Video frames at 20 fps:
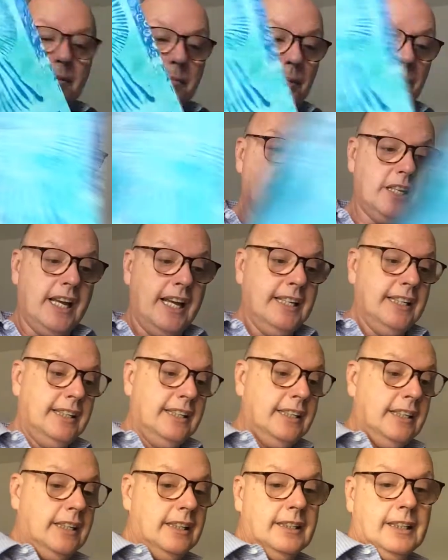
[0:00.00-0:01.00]
books,
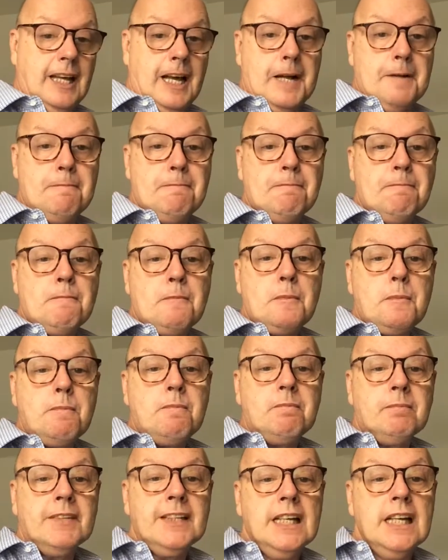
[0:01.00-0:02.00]
anything like that.
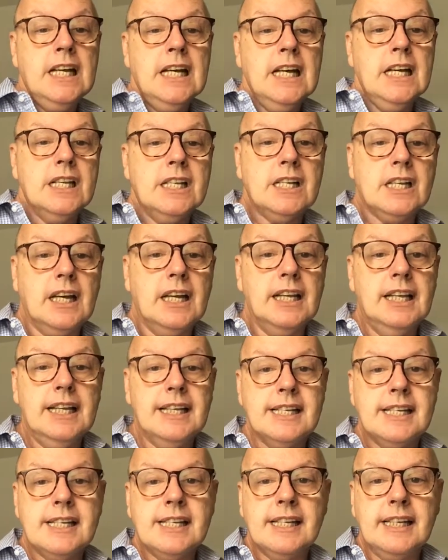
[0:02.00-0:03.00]
So
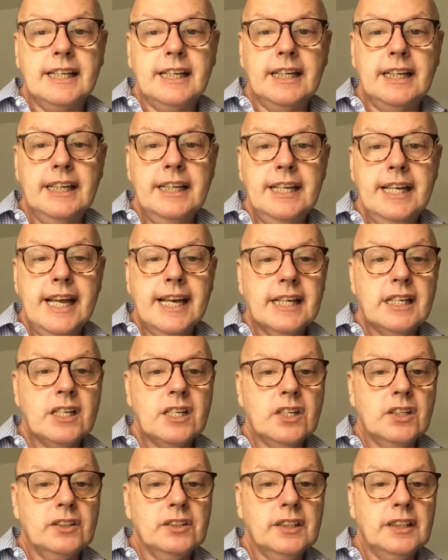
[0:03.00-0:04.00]
let's see, next
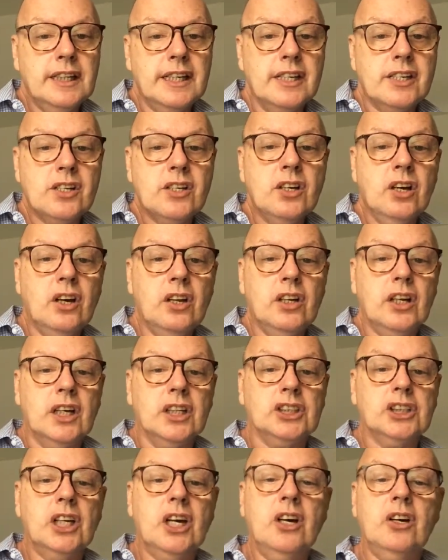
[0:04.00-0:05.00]
on the list,
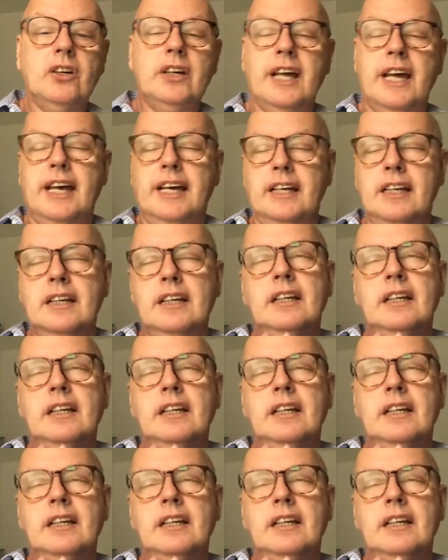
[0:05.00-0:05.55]
collage. Okay,